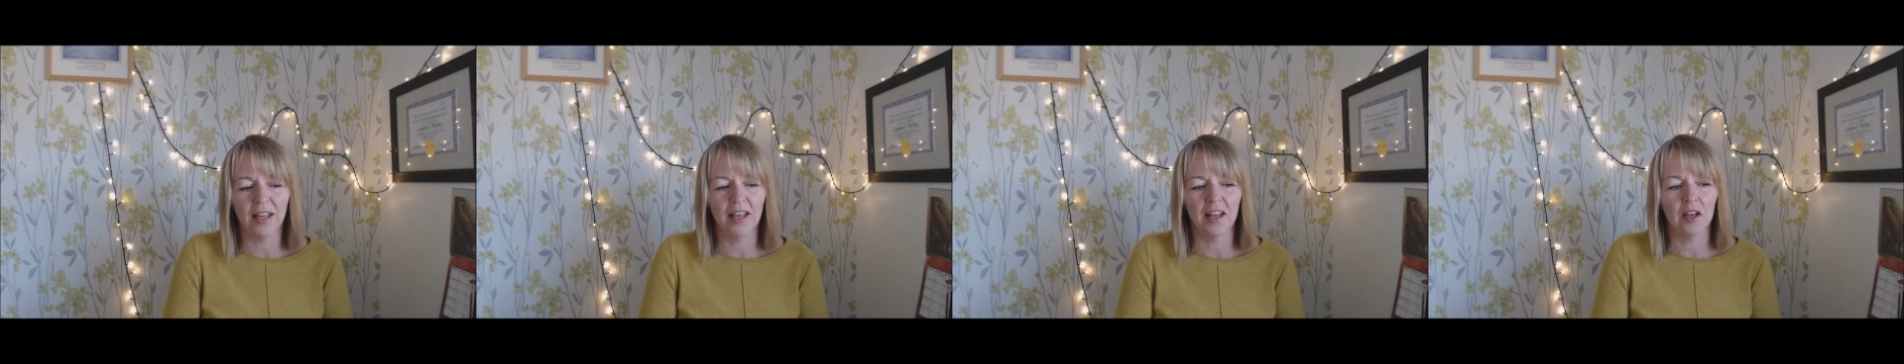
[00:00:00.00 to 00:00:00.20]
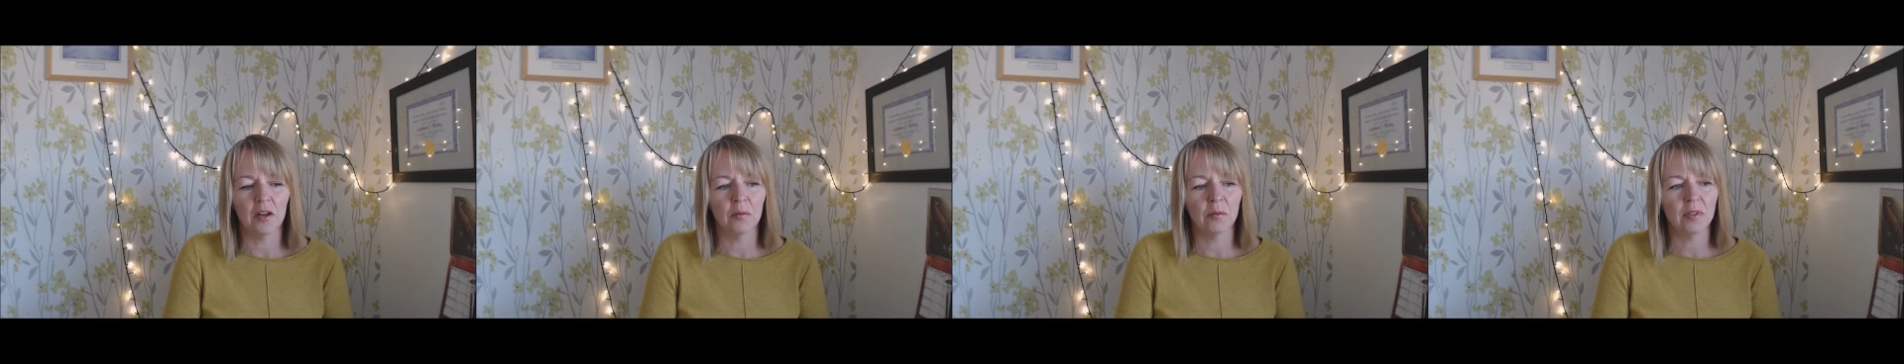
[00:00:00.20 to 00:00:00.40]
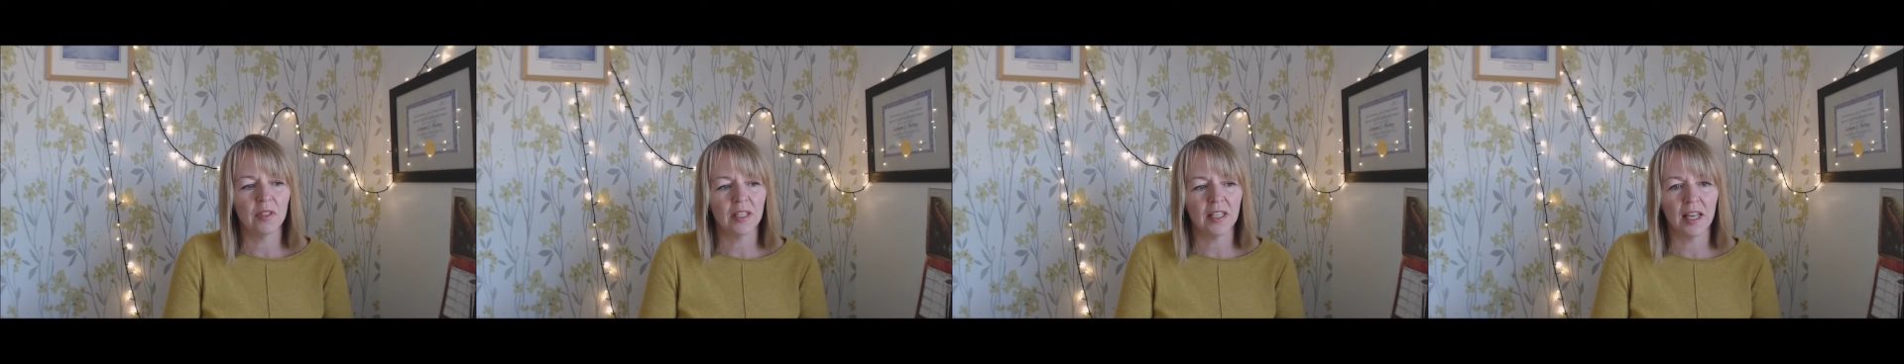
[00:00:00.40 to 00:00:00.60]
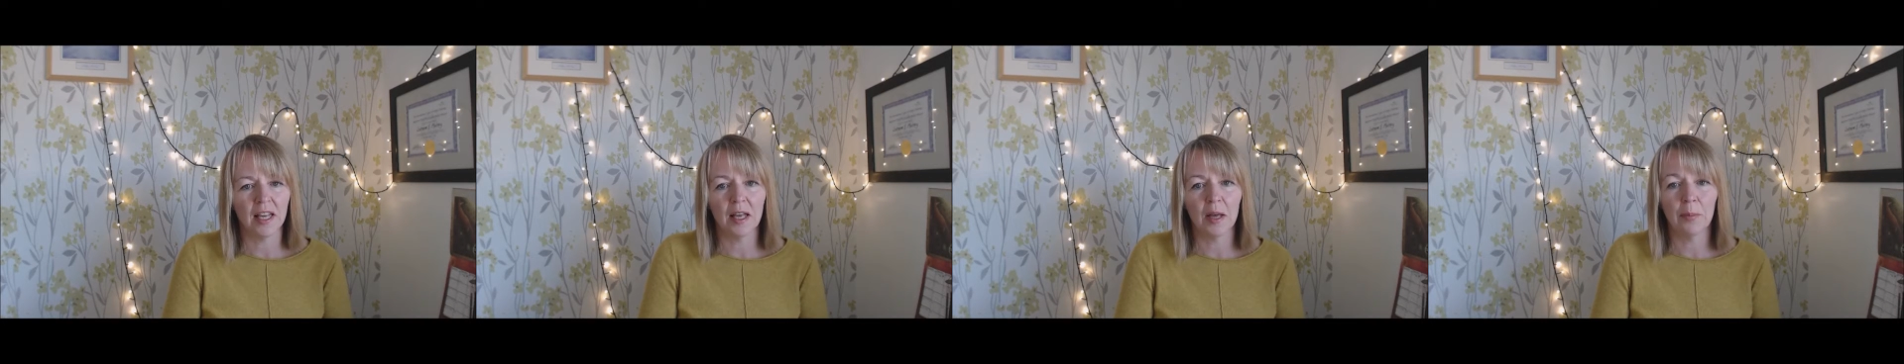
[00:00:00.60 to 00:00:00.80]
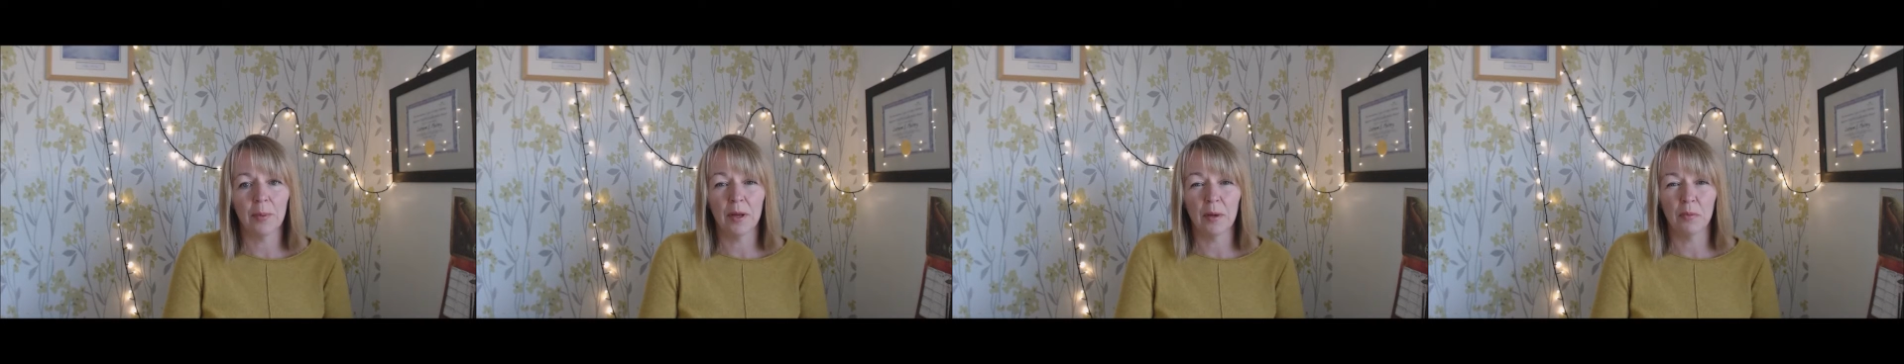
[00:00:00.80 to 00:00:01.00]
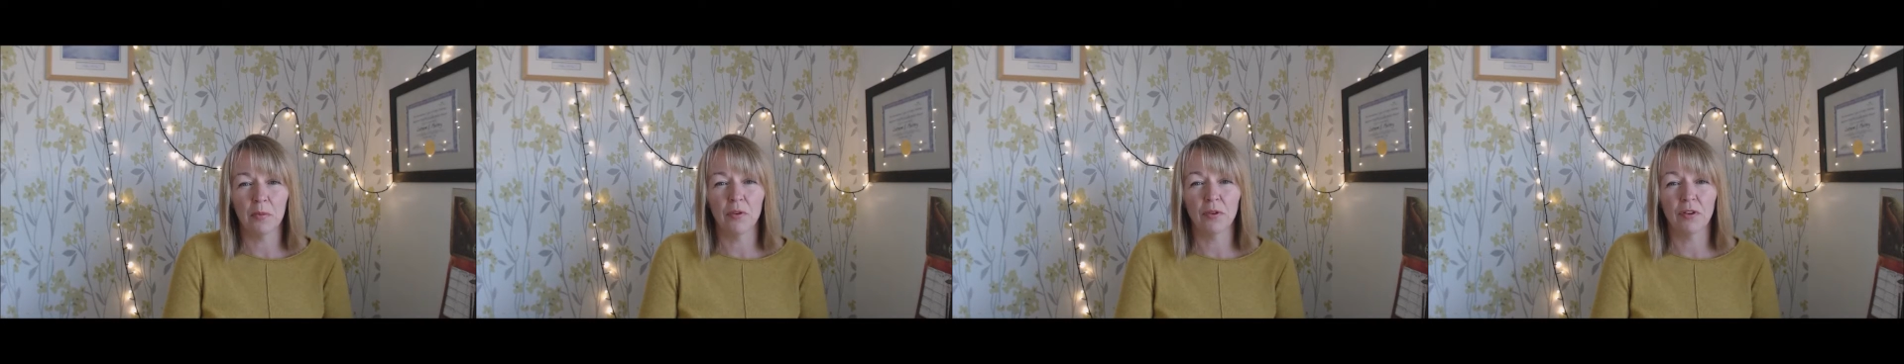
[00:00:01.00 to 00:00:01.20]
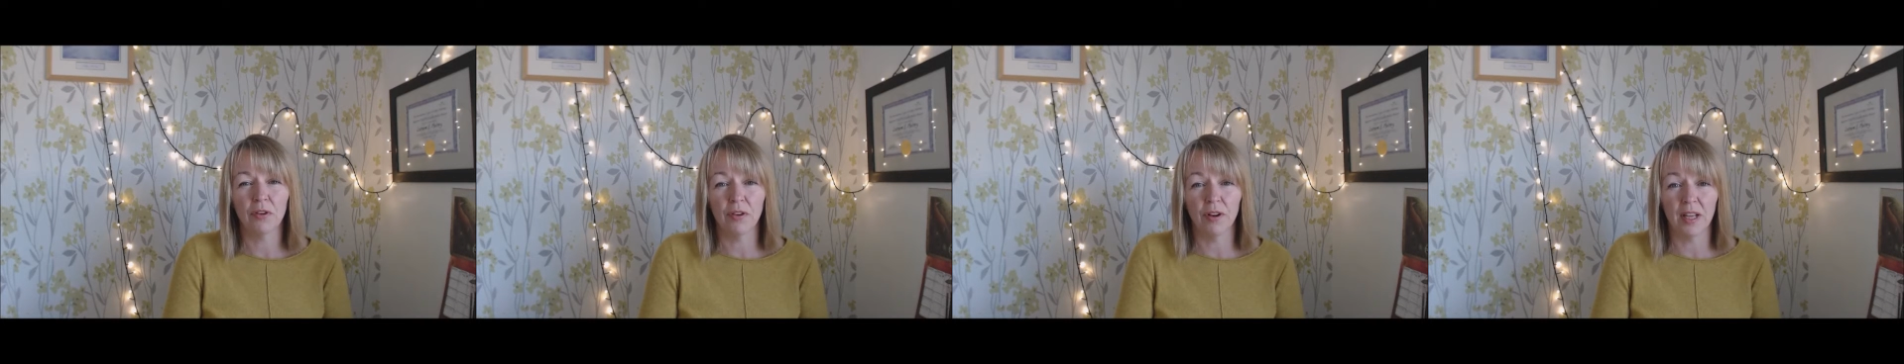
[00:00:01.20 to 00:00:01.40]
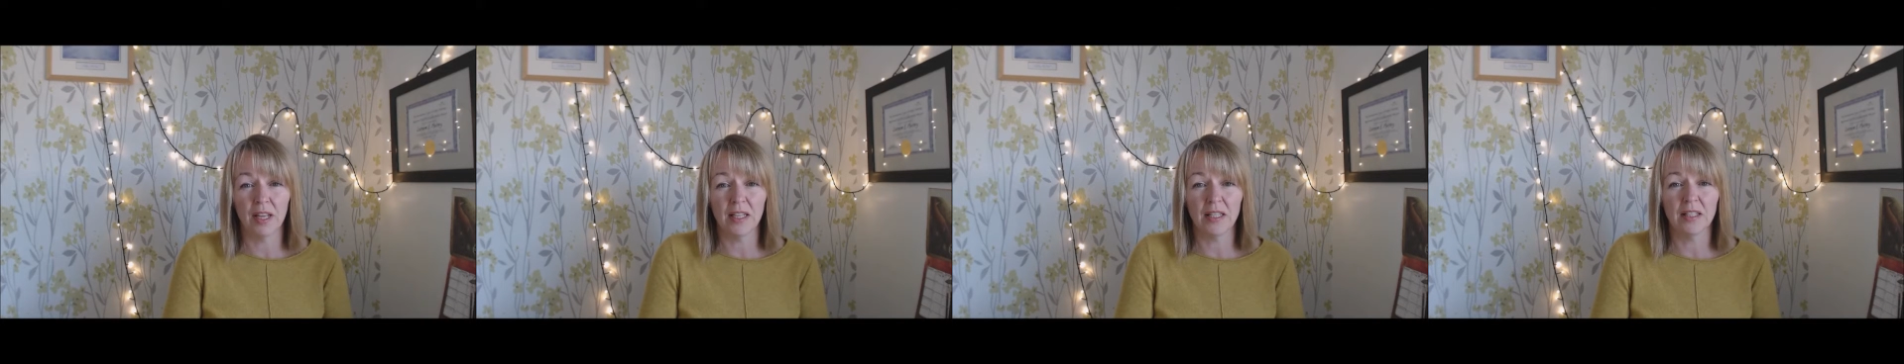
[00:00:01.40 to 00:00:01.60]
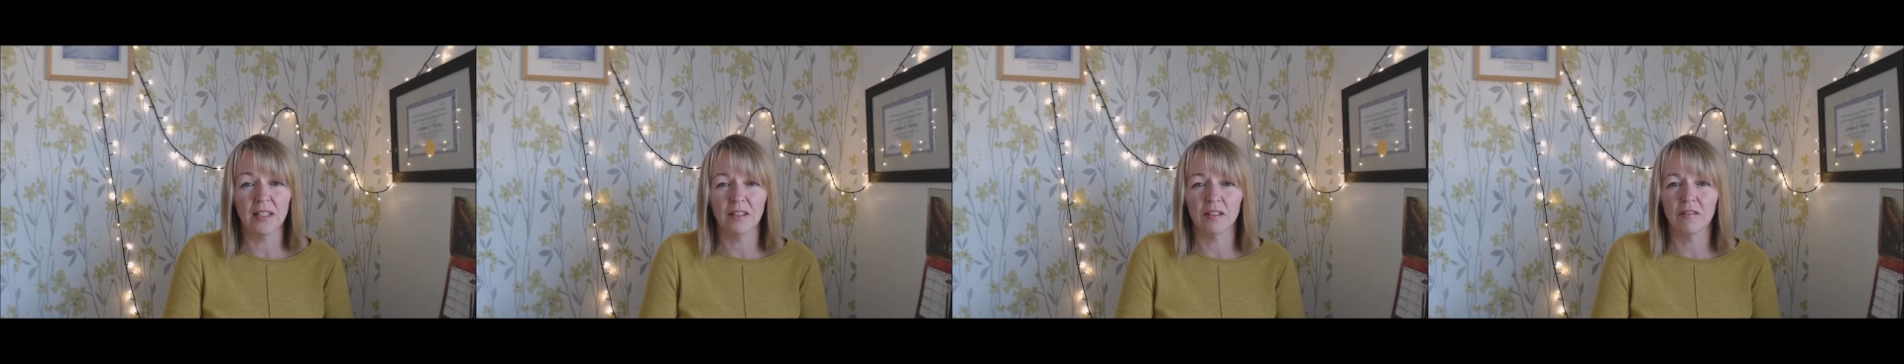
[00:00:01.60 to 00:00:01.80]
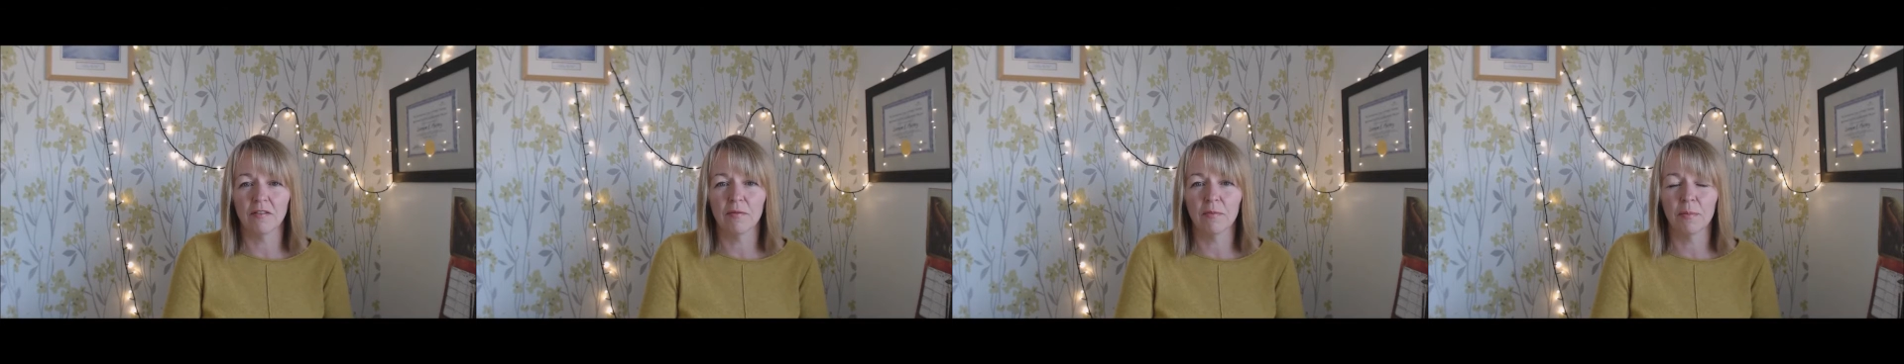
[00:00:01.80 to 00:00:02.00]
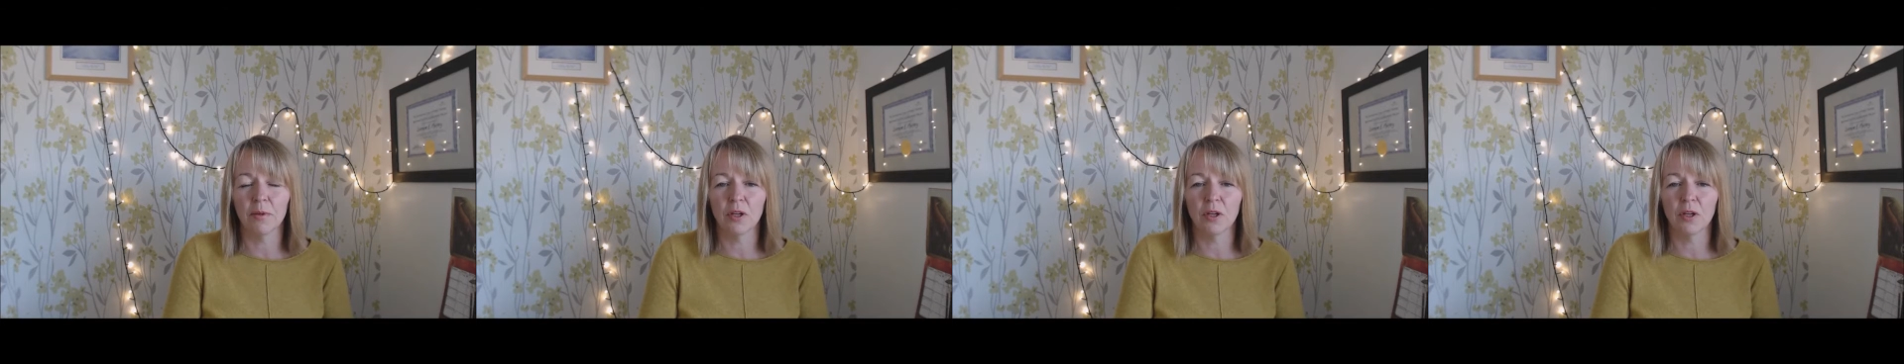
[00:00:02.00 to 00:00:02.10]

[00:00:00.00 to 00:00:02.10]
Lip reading: to get a bit more creative,